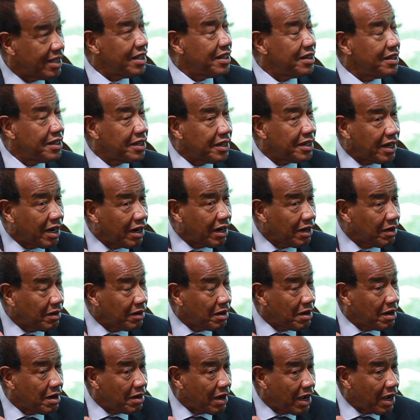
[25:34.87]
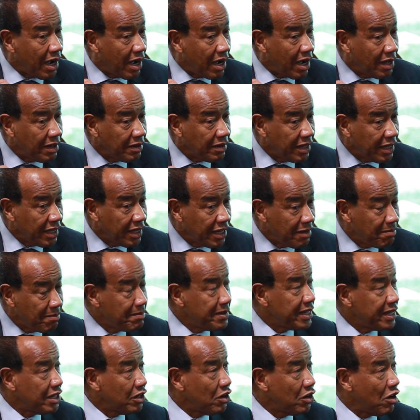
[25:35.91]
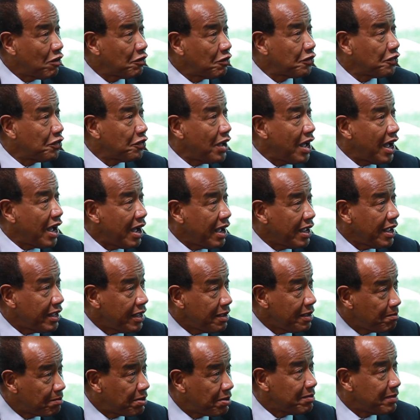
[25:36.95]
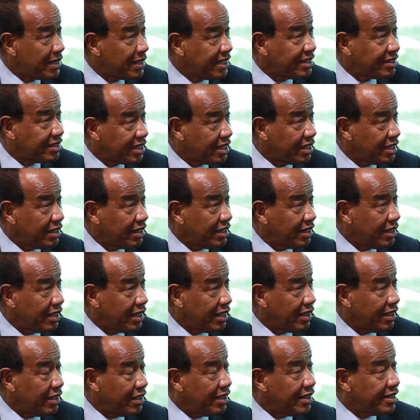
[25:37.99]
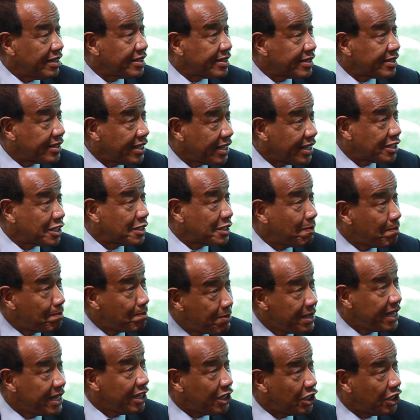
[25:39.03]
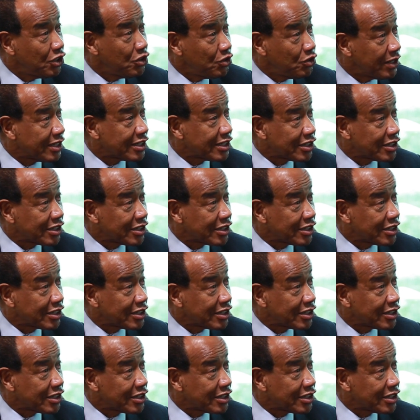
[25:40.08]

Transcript: they are in the middle of implementing $6 billion